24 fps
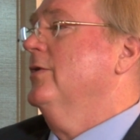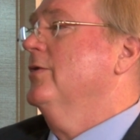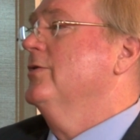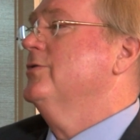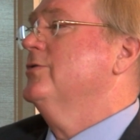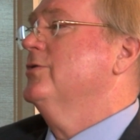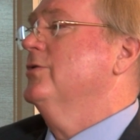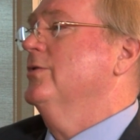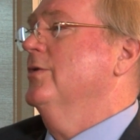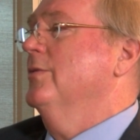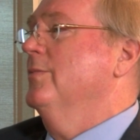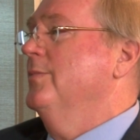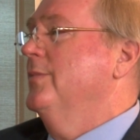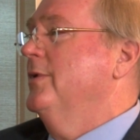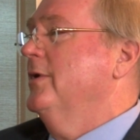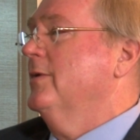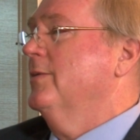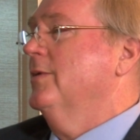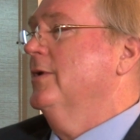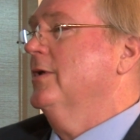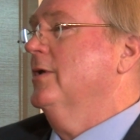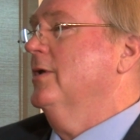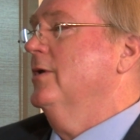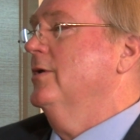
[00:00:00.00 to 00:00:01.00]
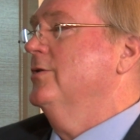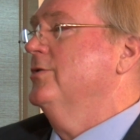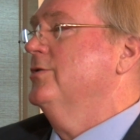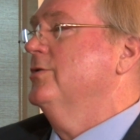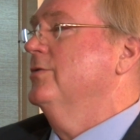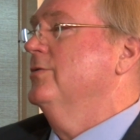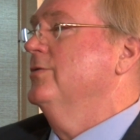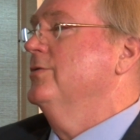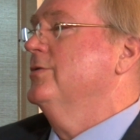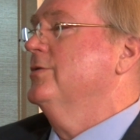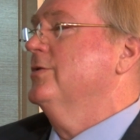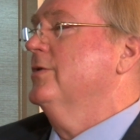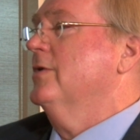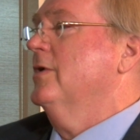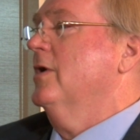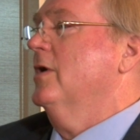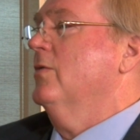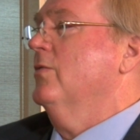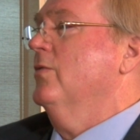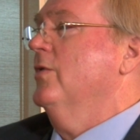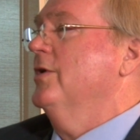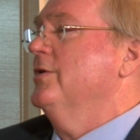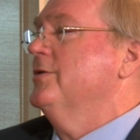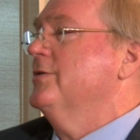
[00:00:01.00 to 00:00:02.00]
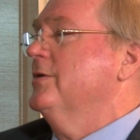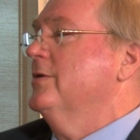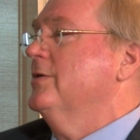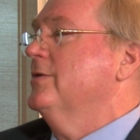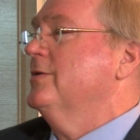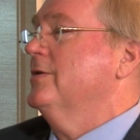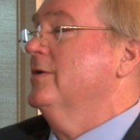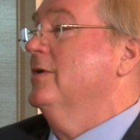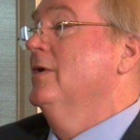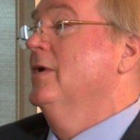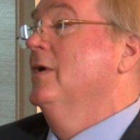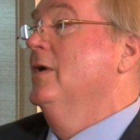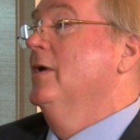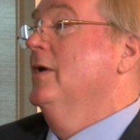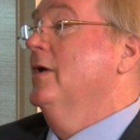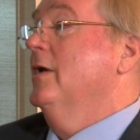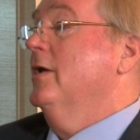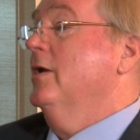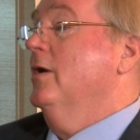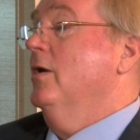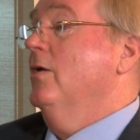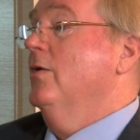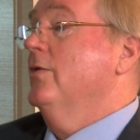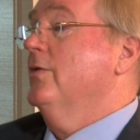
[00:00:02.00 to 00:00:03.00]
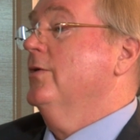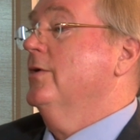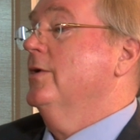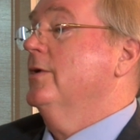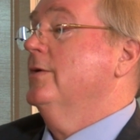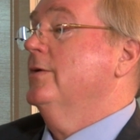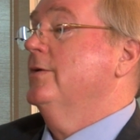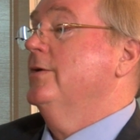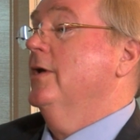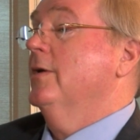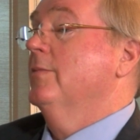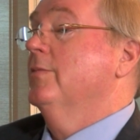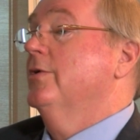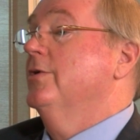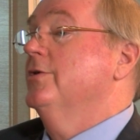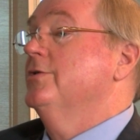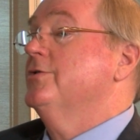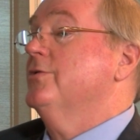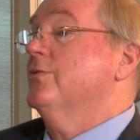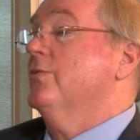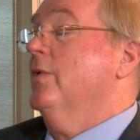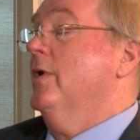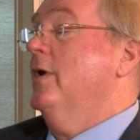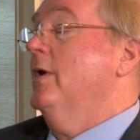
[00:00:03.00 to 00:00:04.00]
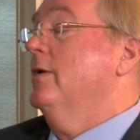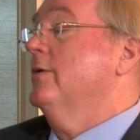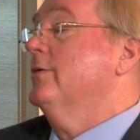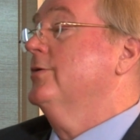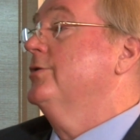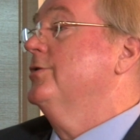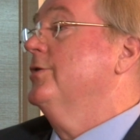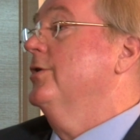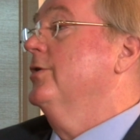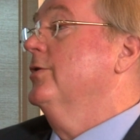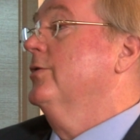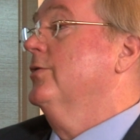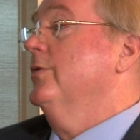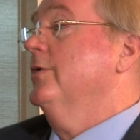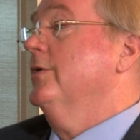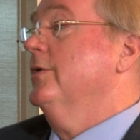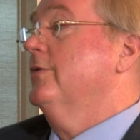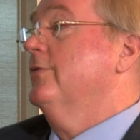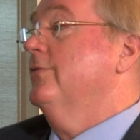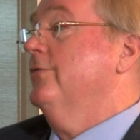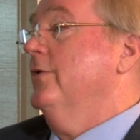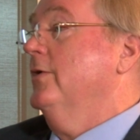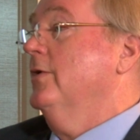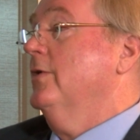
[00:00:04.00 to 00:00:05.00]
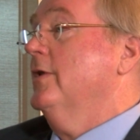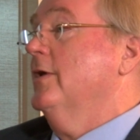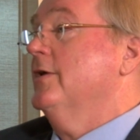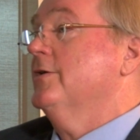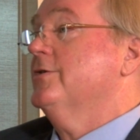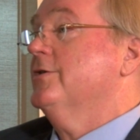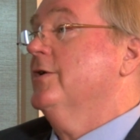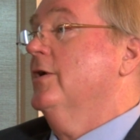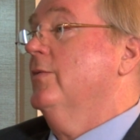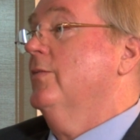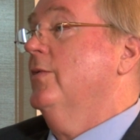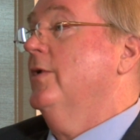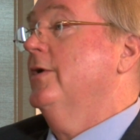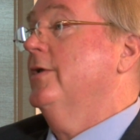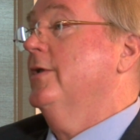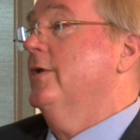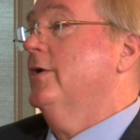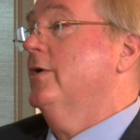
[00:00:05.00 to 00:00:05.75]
Those are the big issues that our residents and all the neighborhoods around Cherry Creek feel that same way.